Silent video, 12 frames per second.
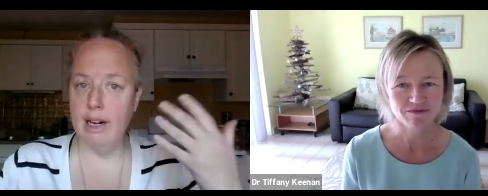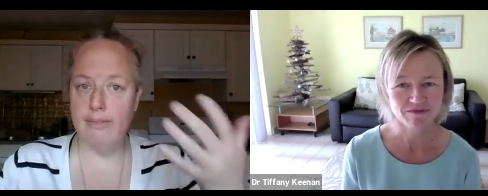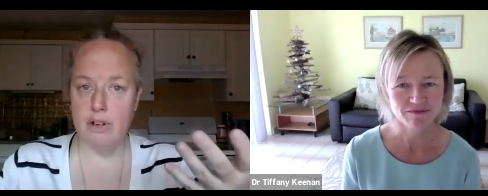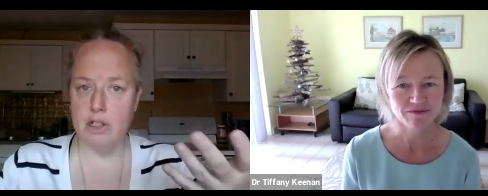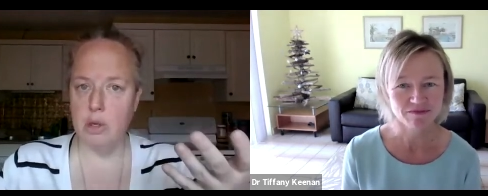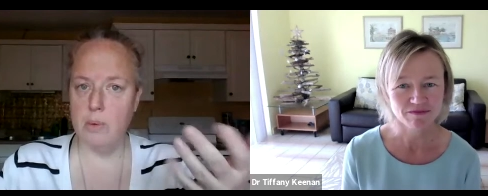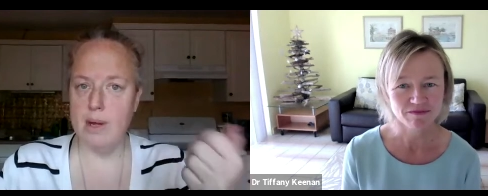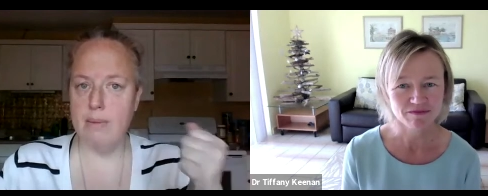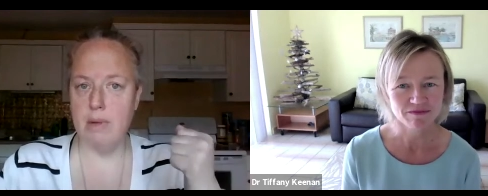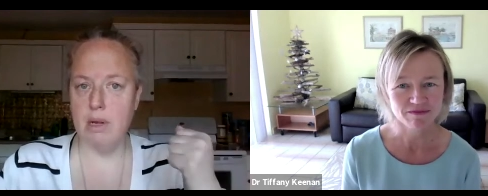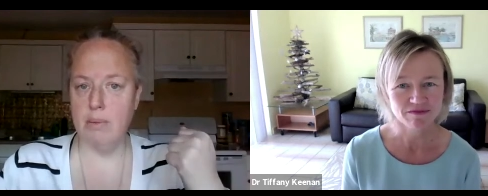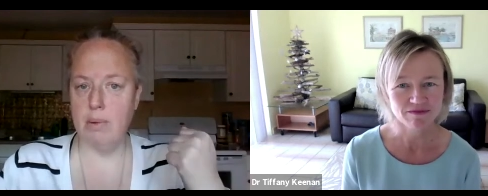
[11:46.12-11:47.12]
Speaker 1: up for two week
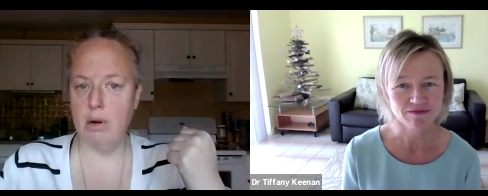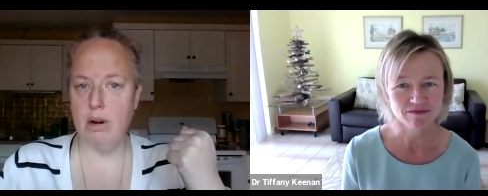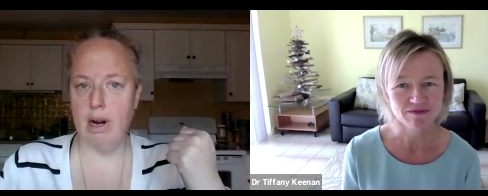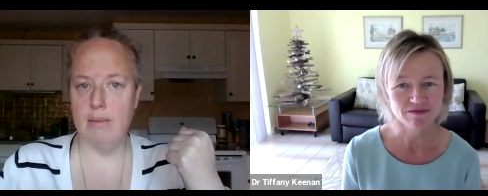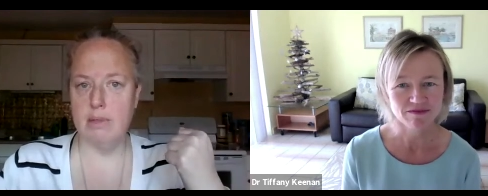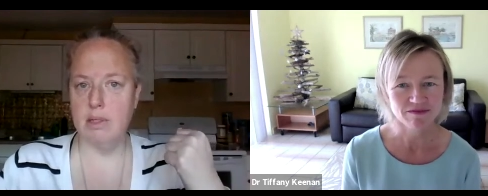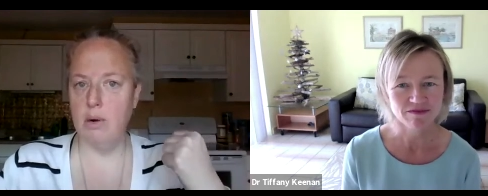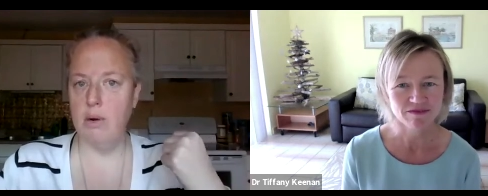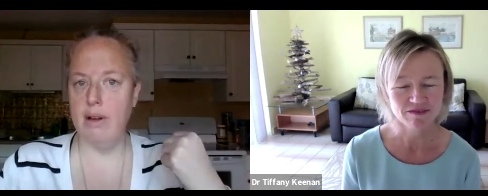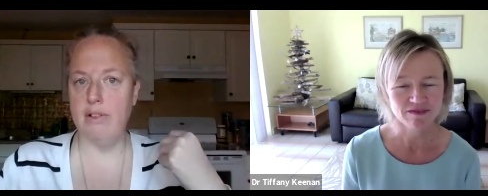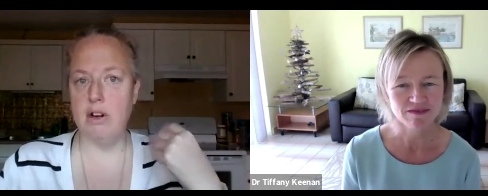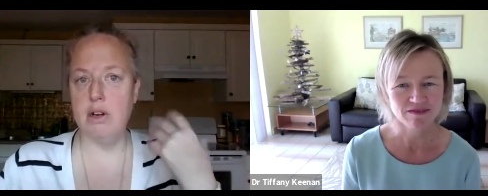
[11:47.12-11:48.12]
meal program. So
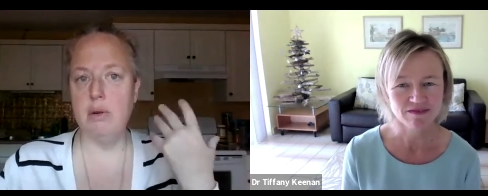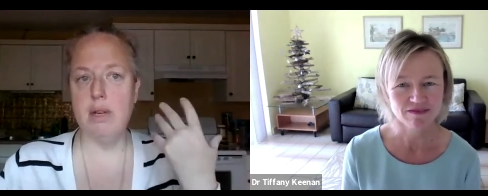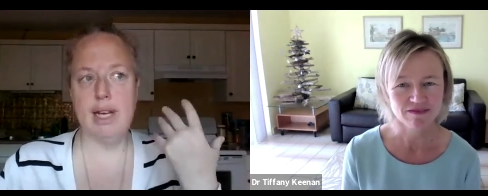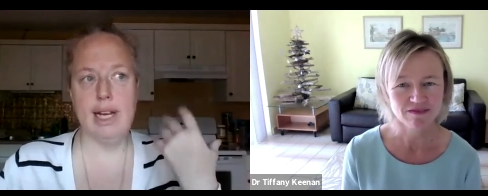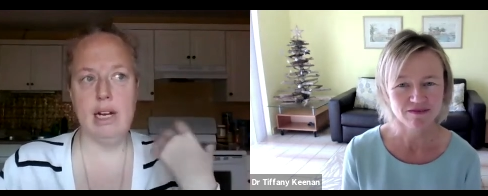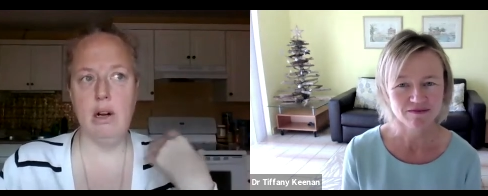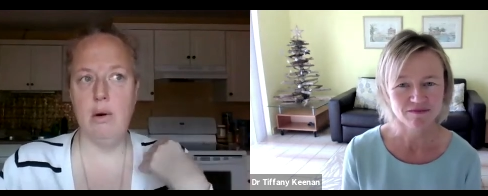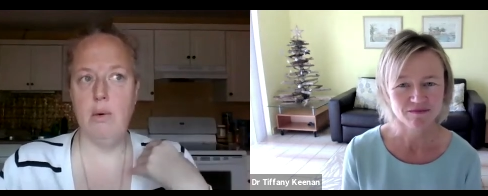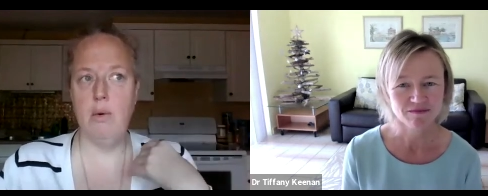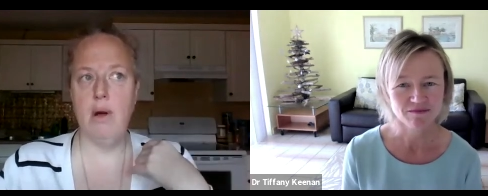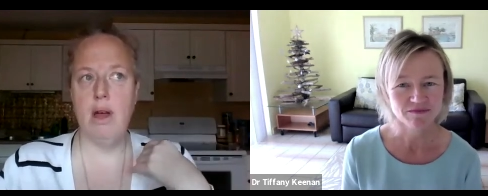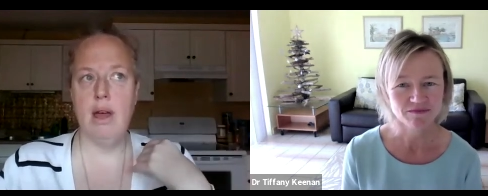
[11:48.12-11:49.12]
if you're new to
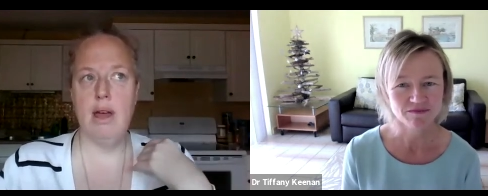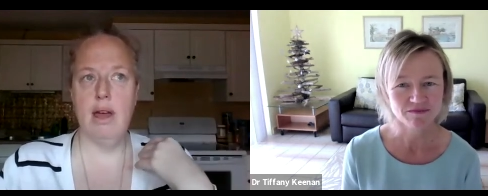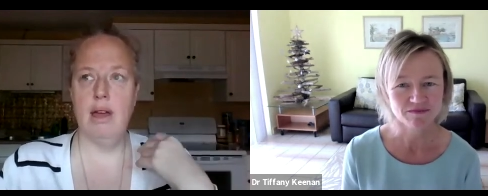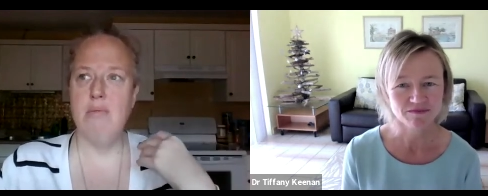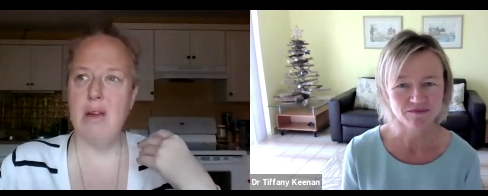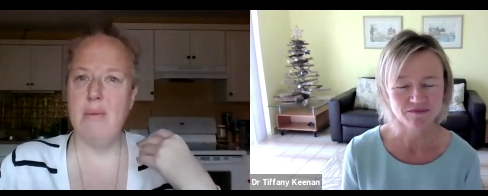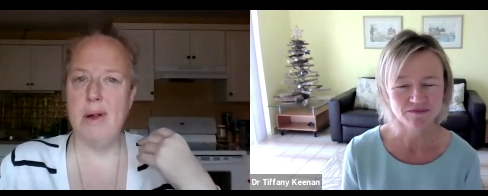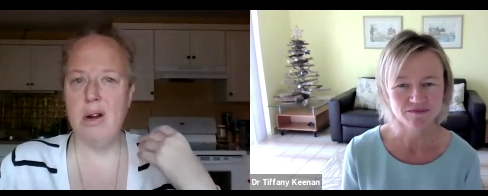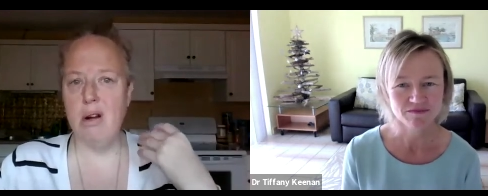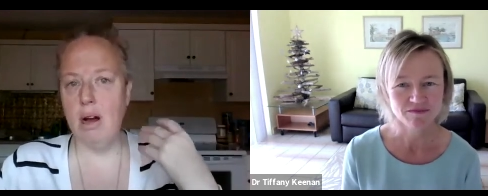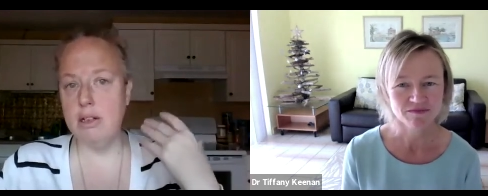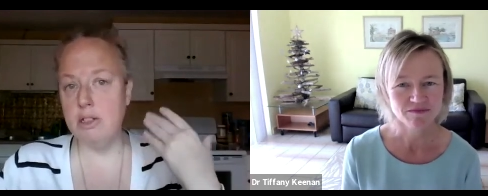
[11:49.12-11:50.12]
keto and maybe you're
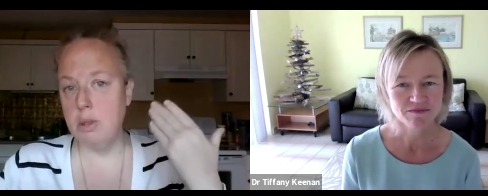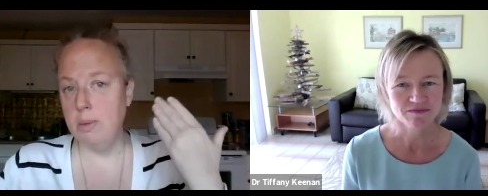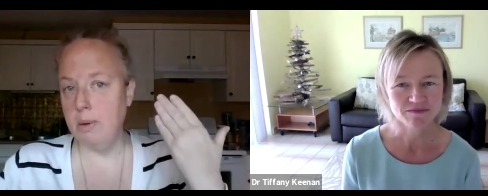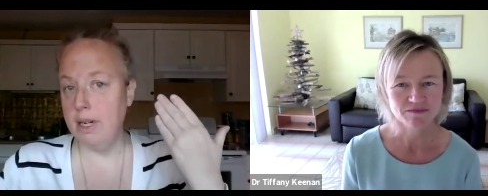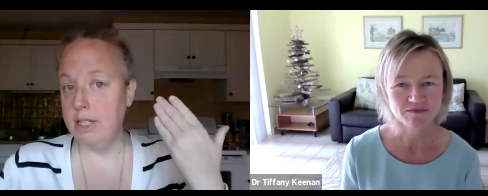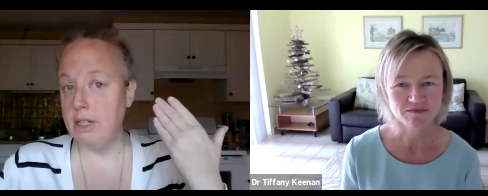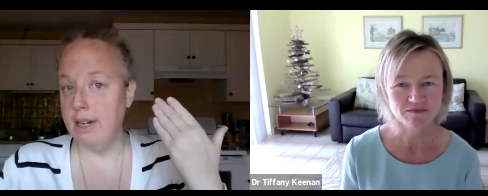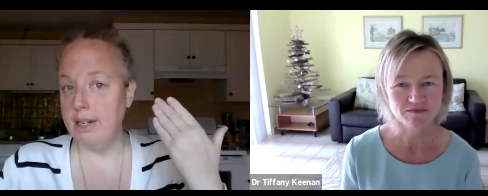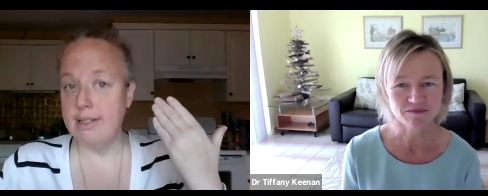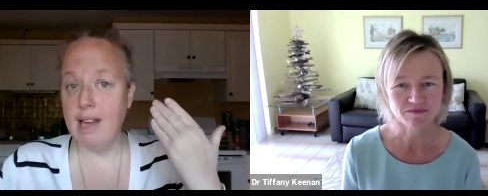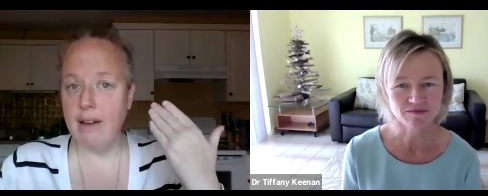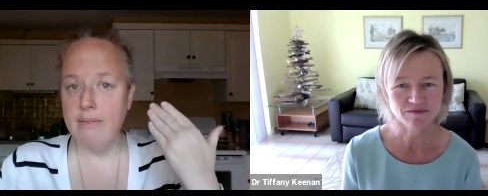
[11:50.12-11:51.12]
not super internet
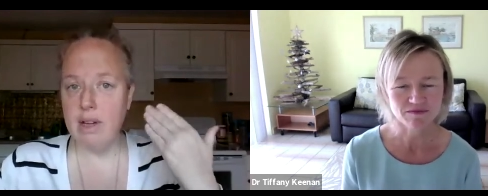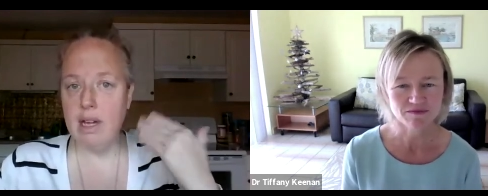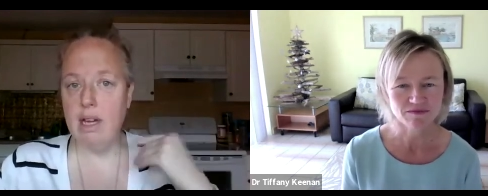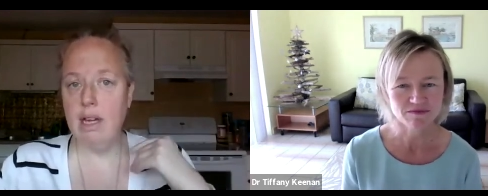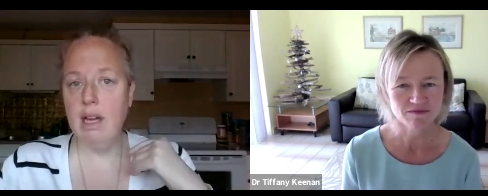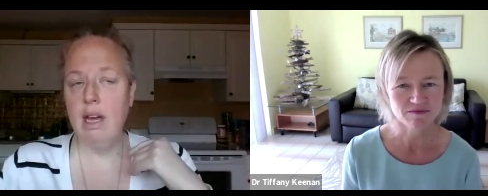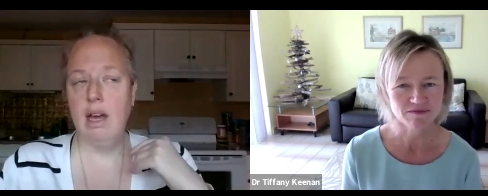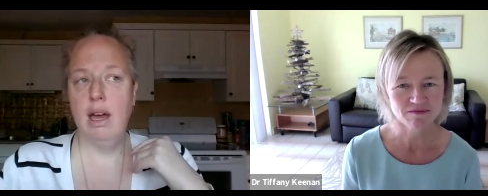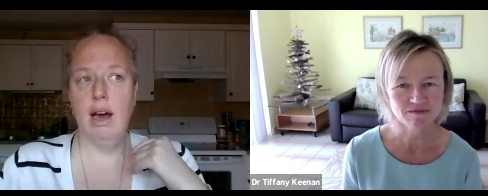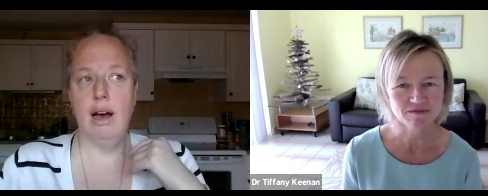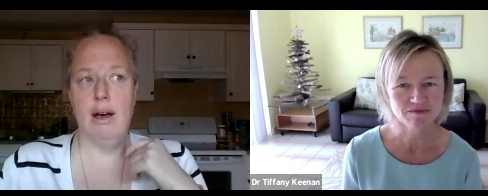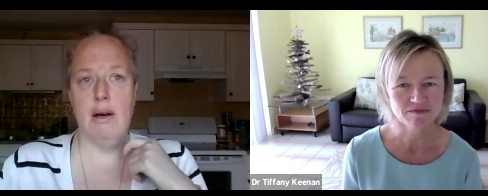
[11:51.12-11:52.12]
savvy,
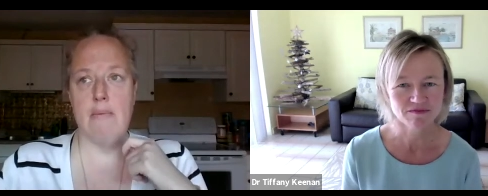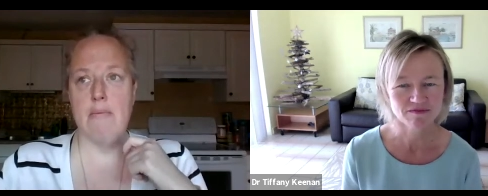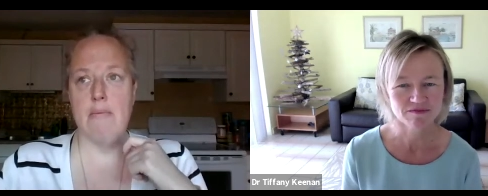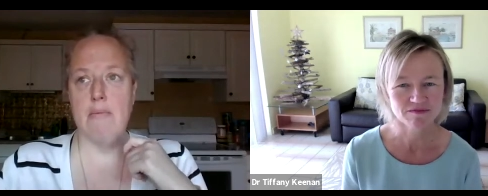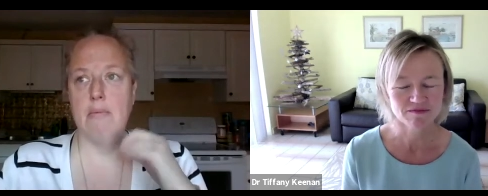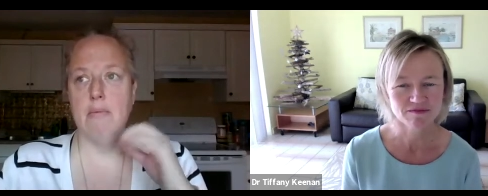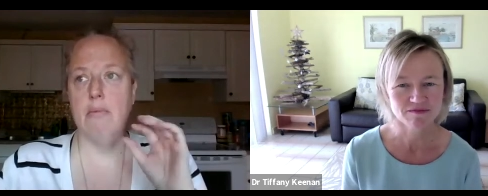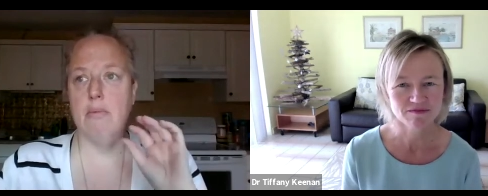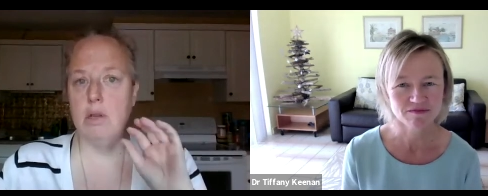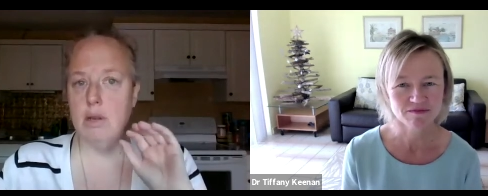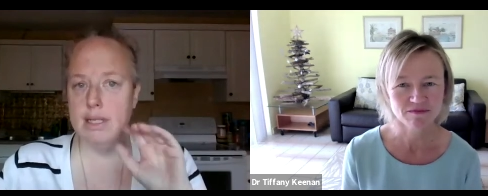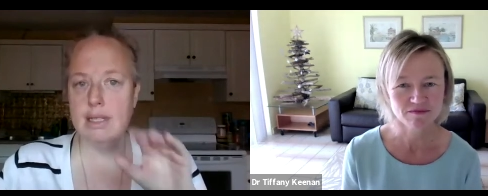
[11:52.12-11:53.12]
um,
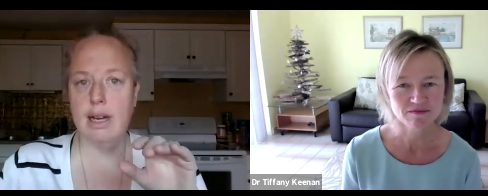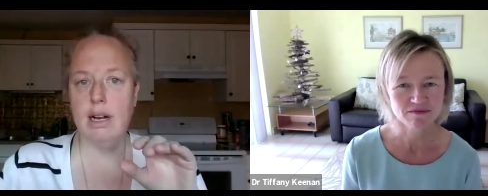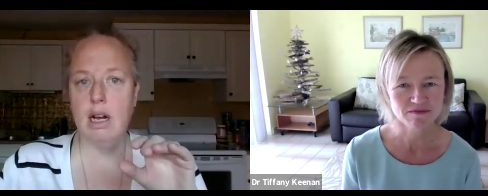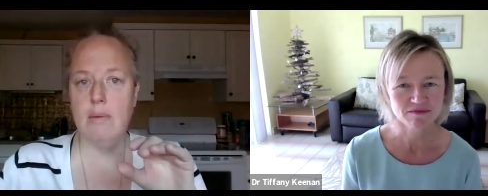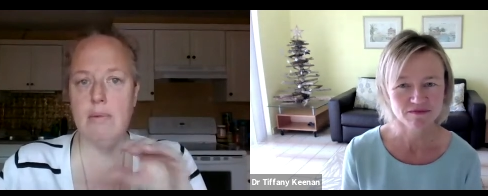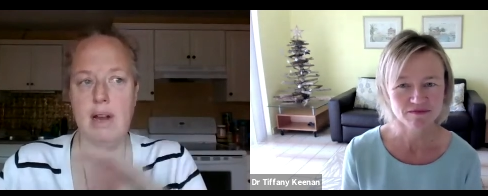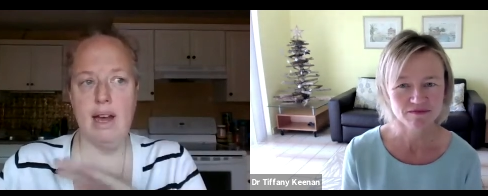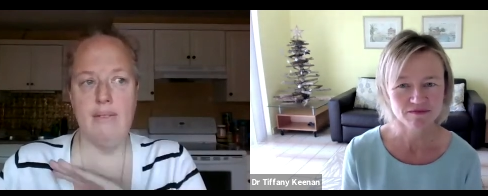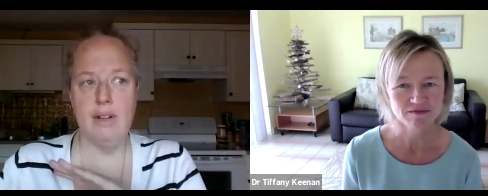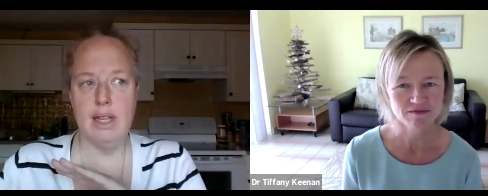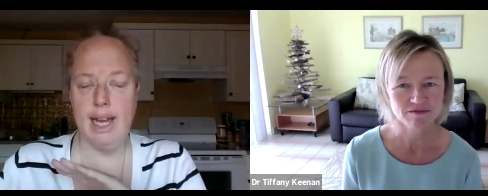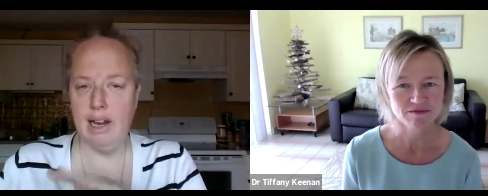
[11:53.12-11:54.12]
you can sign up and have
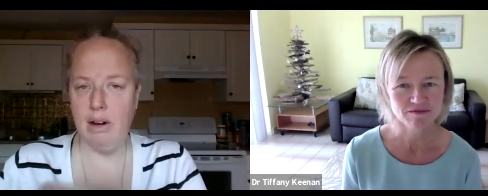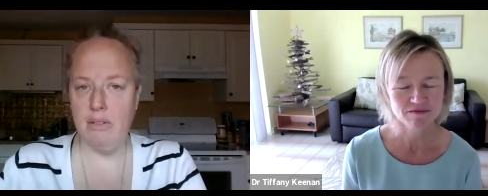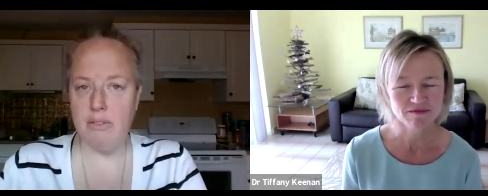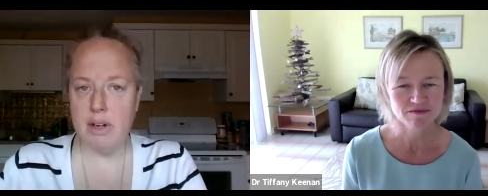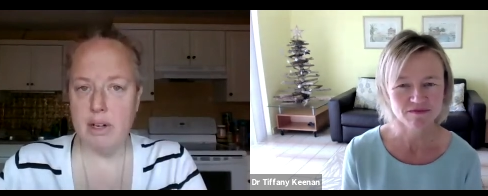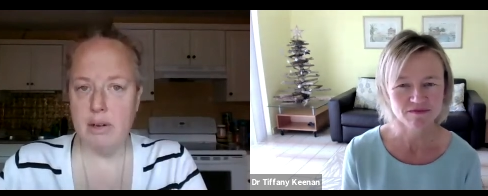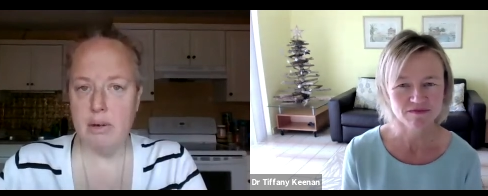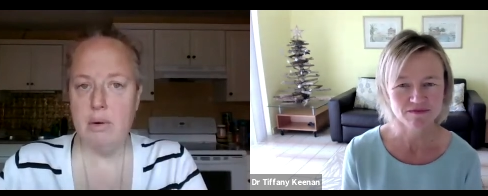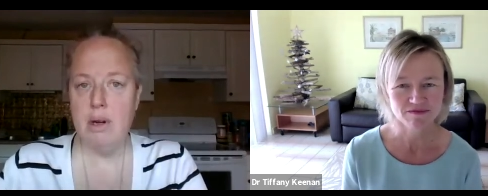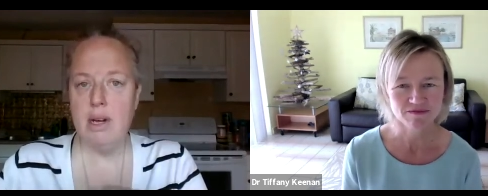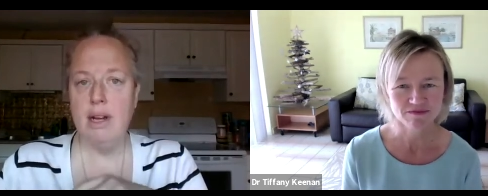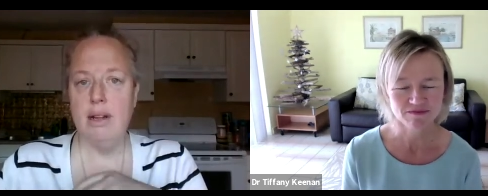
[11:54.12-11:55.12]
it laid out for you.